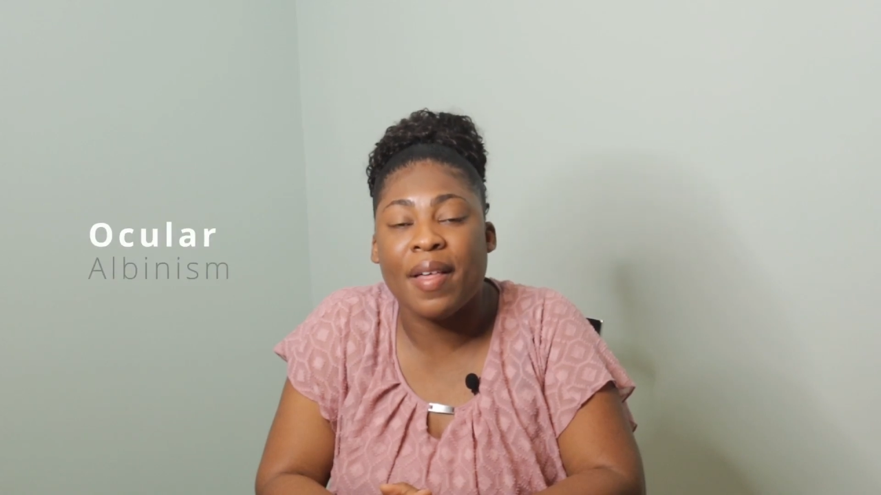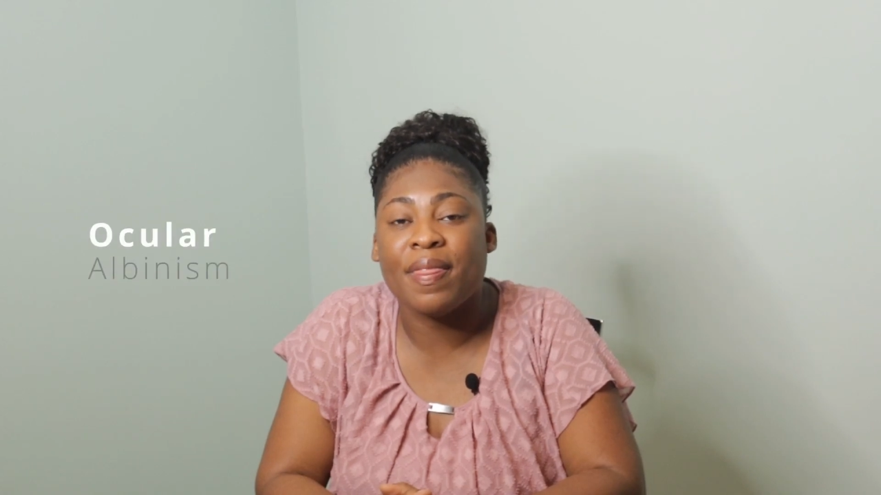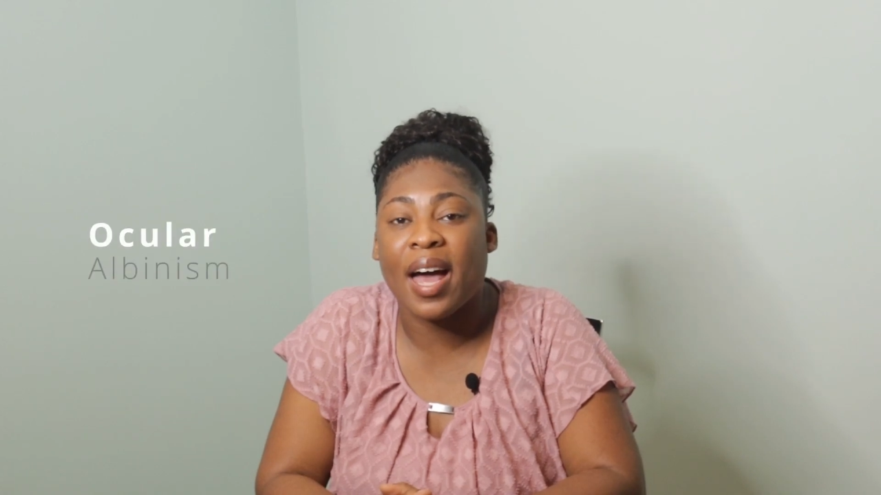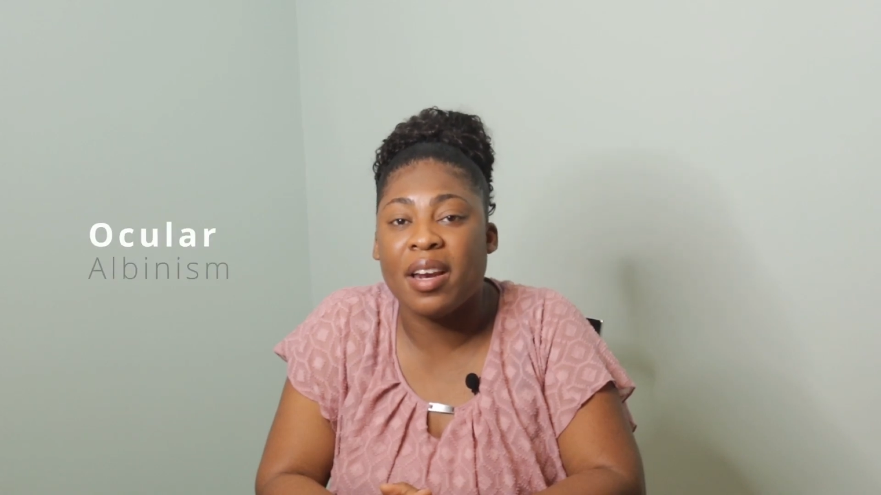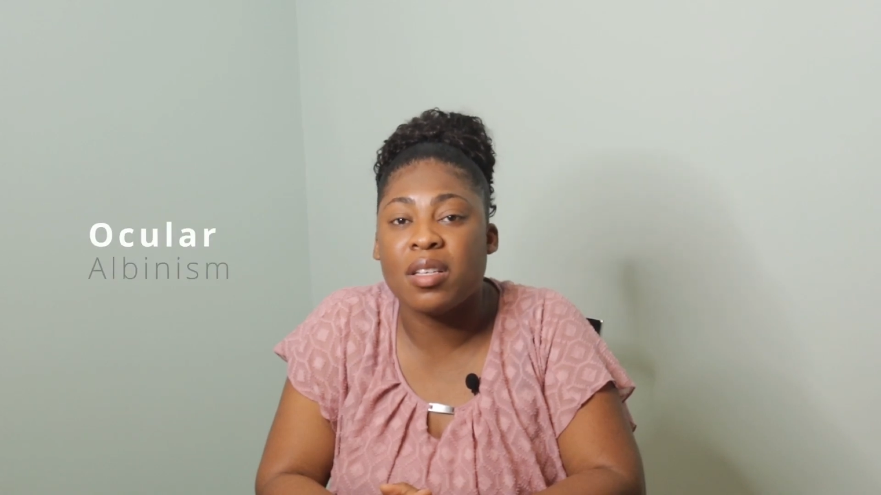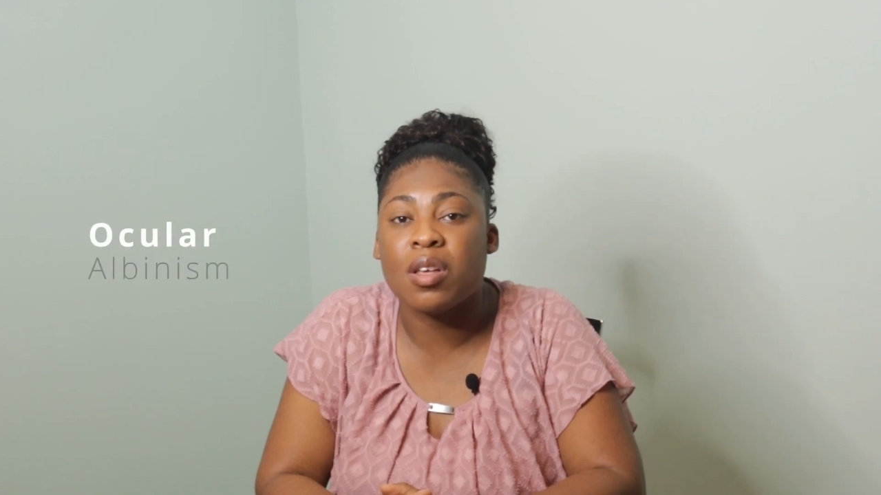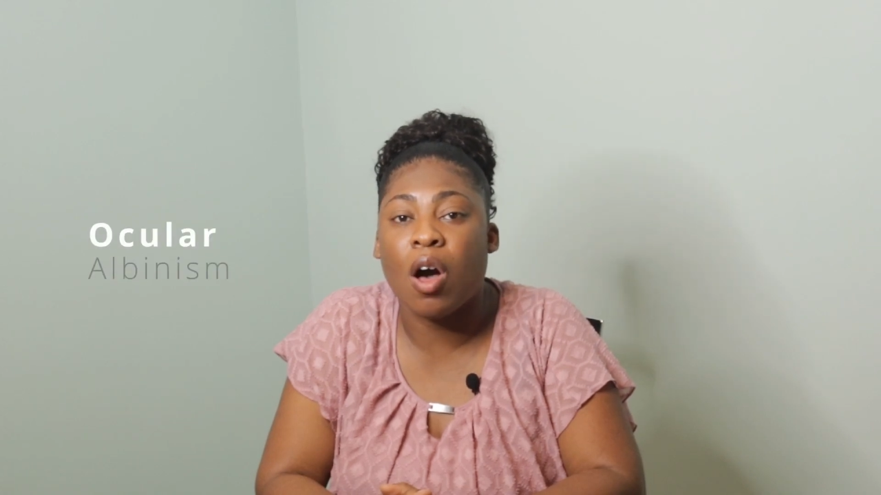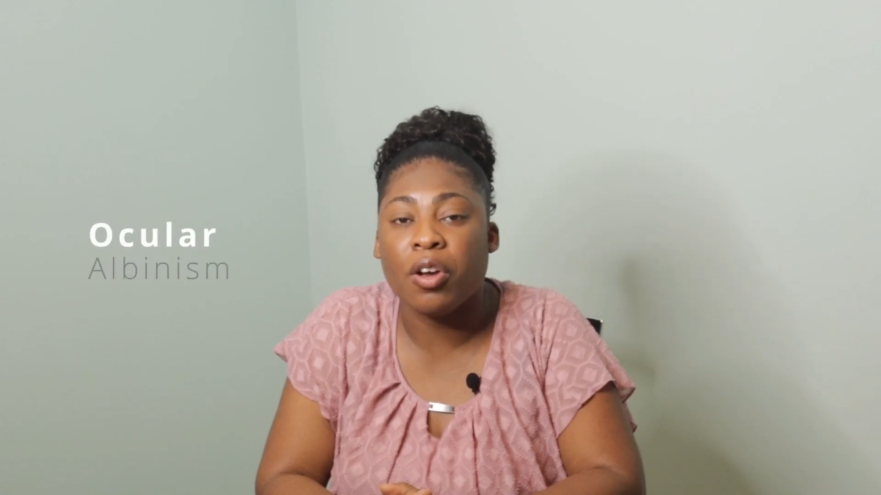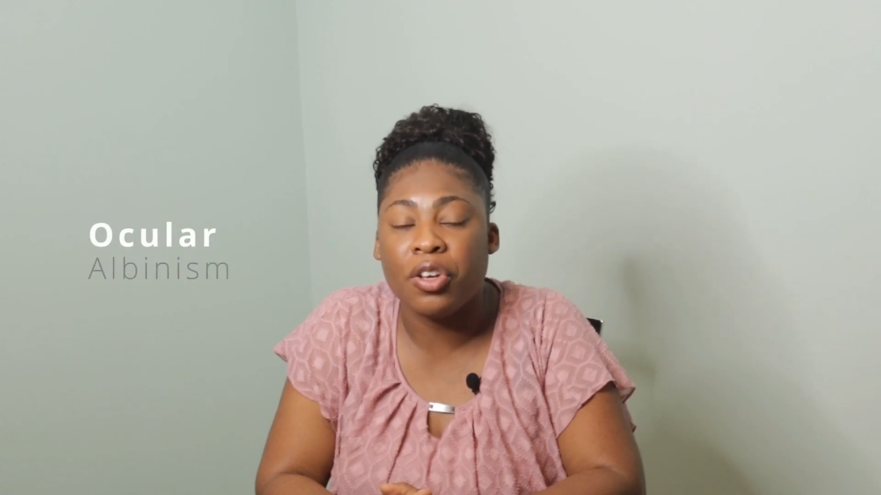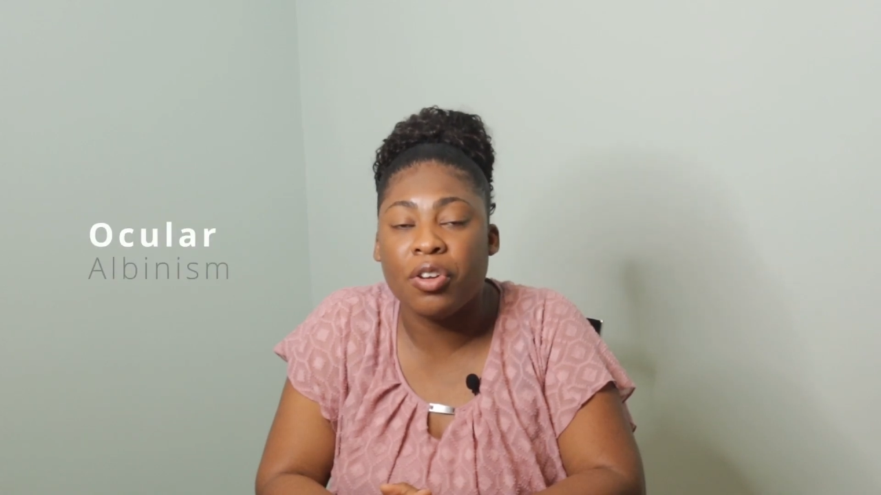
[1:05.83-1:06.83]
and that is
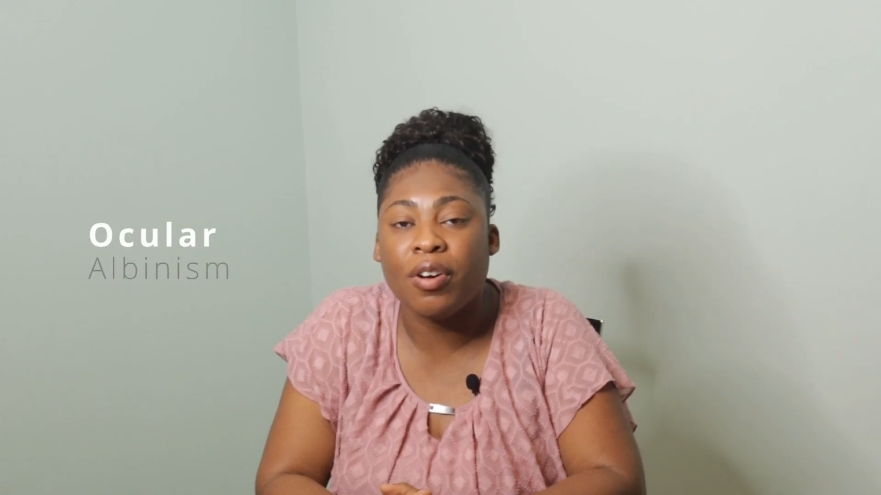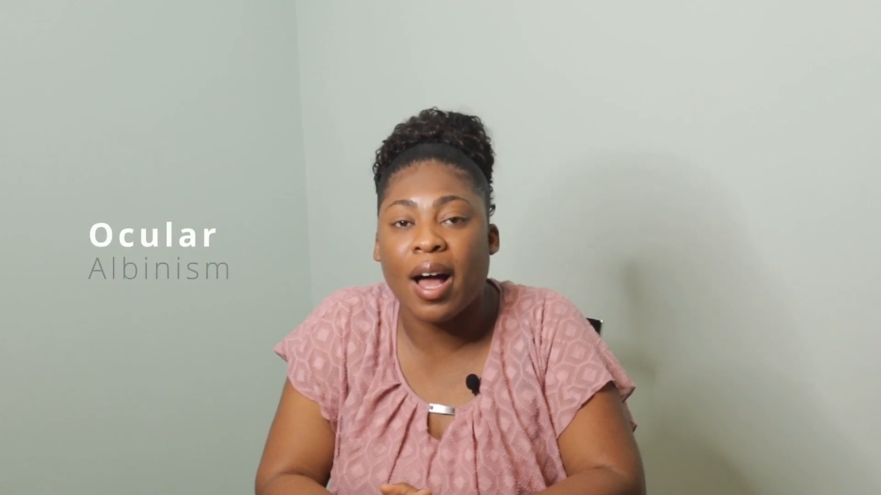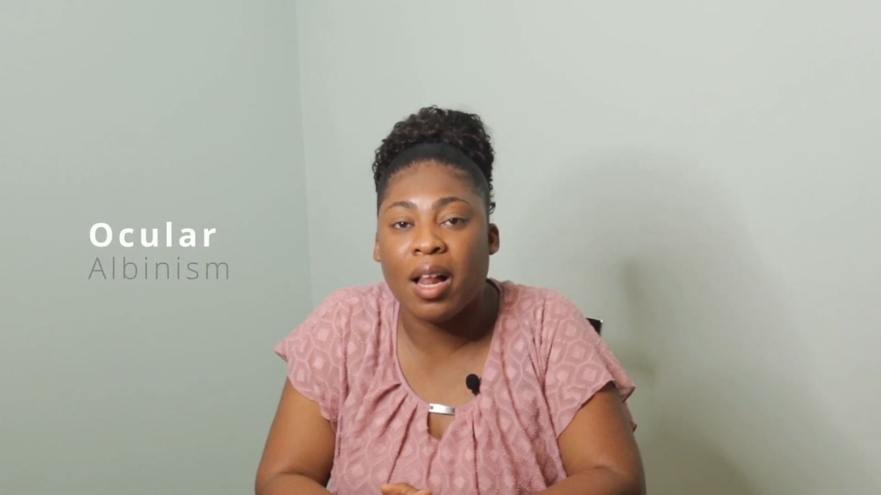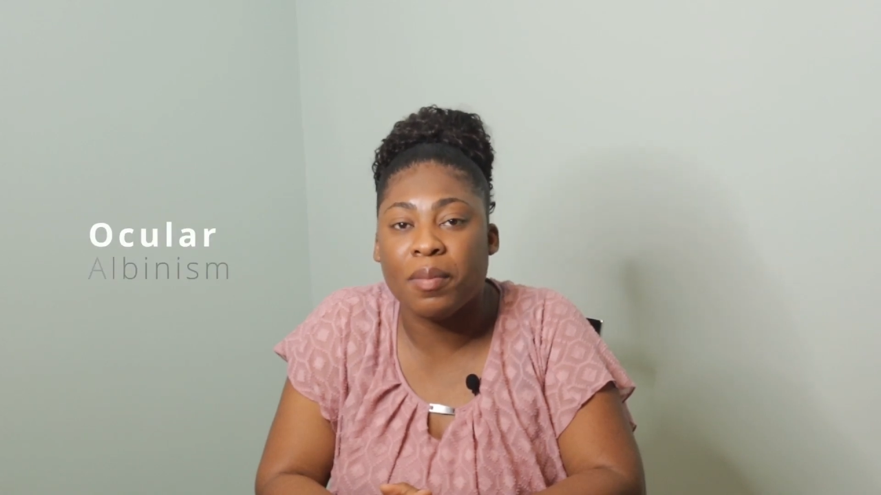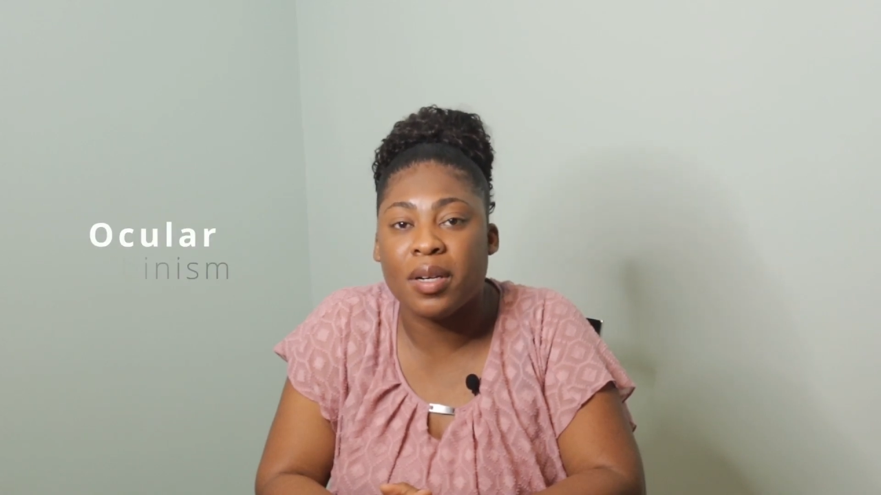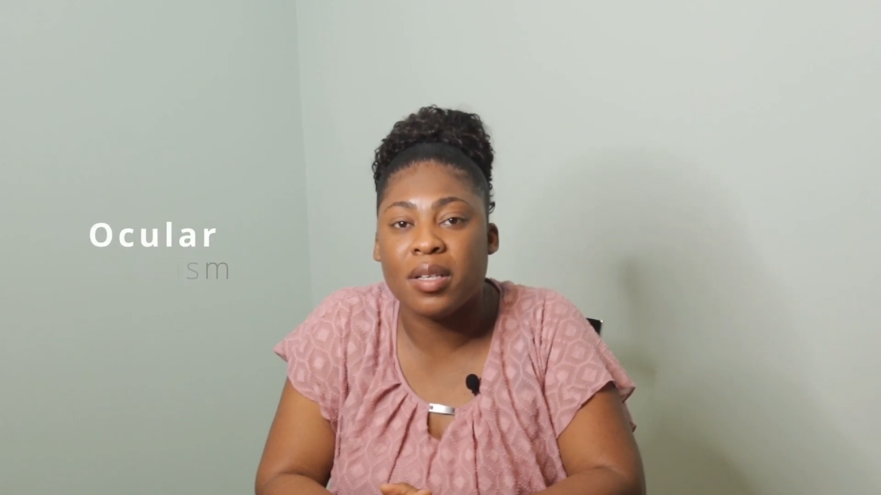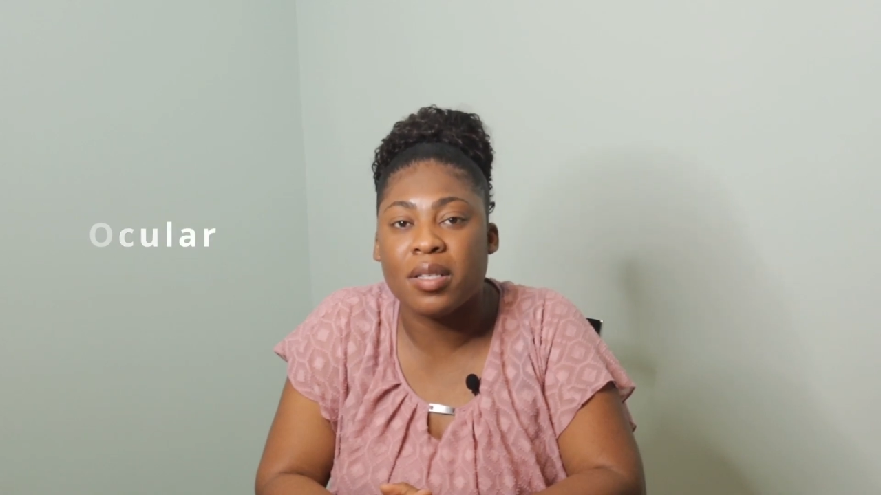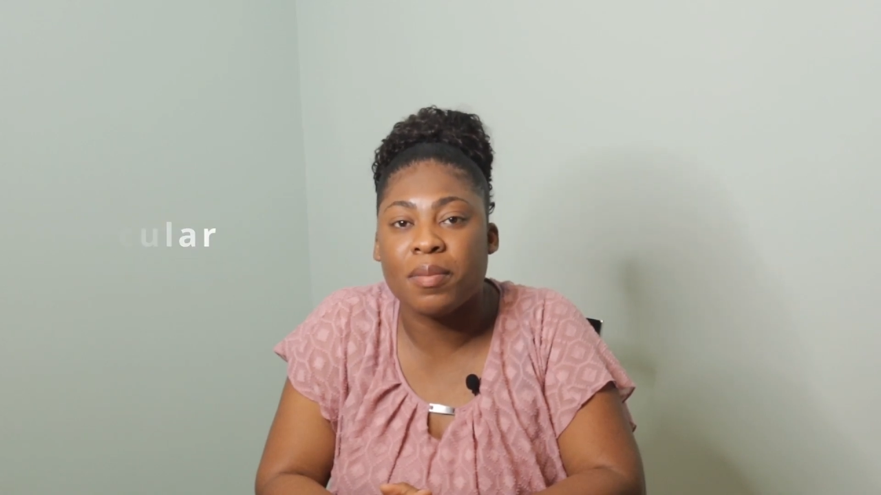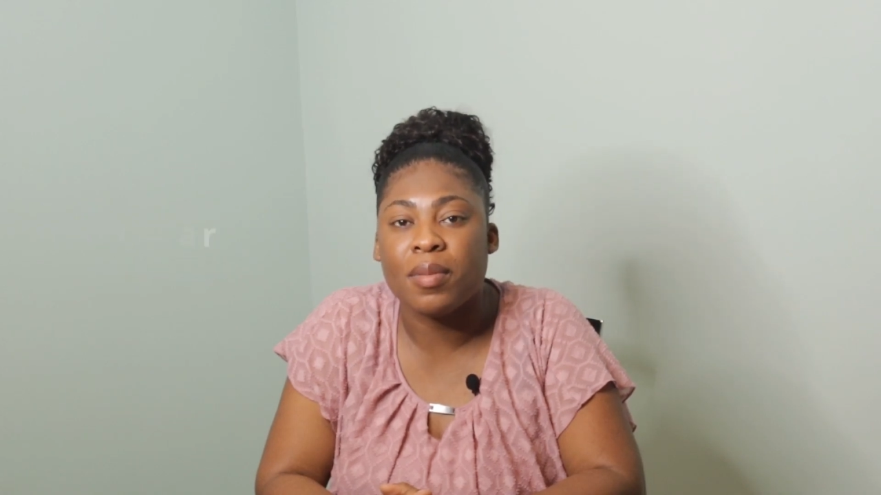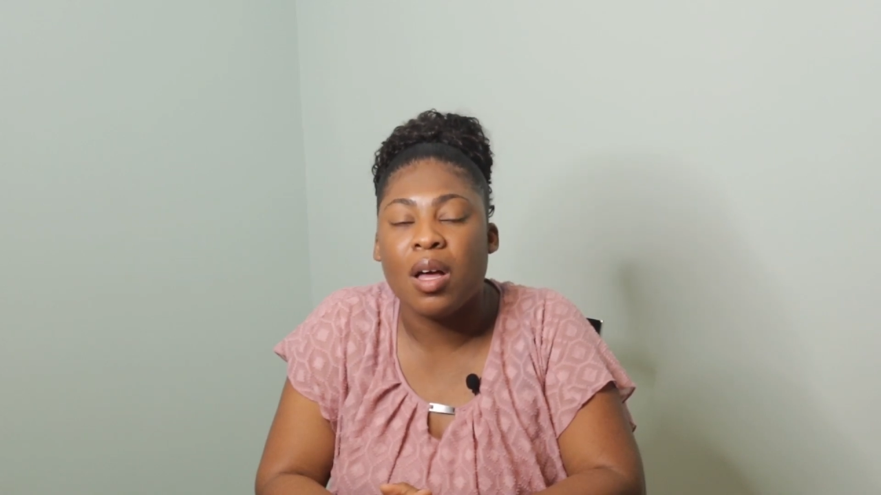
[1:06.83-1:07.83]
ocular
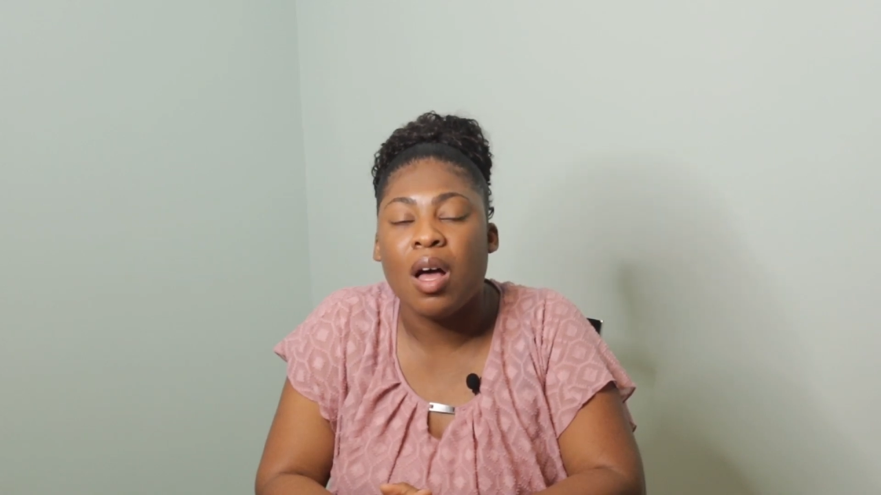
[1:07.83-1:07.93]
albinism.